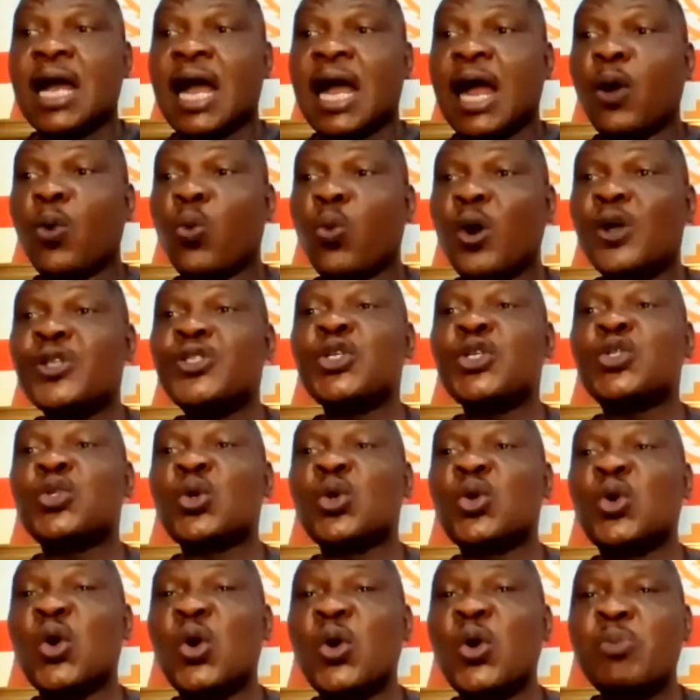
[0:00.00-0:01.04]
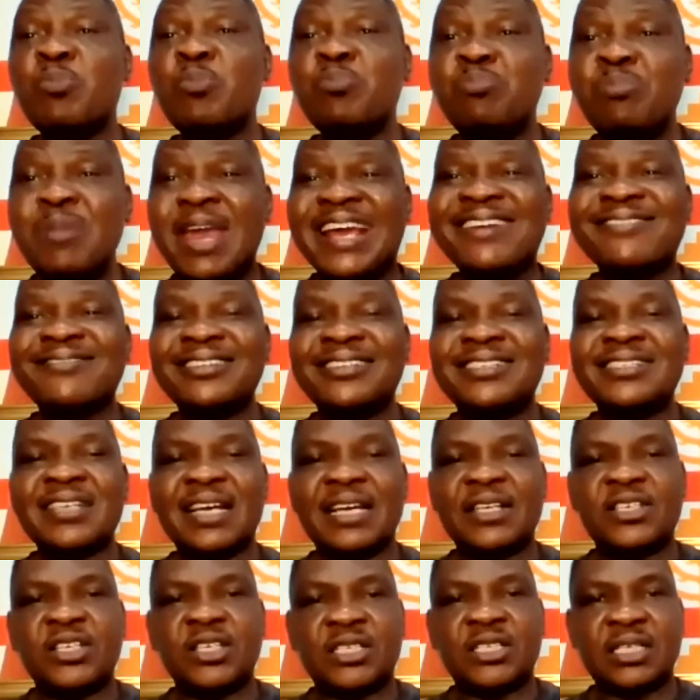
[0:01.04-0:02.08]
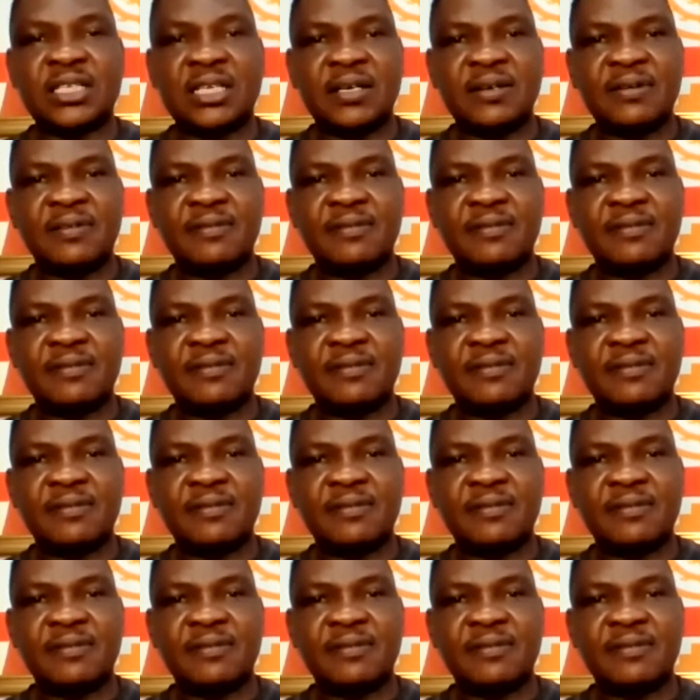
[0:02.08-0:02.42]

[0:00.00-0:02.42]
I want you to go make researches.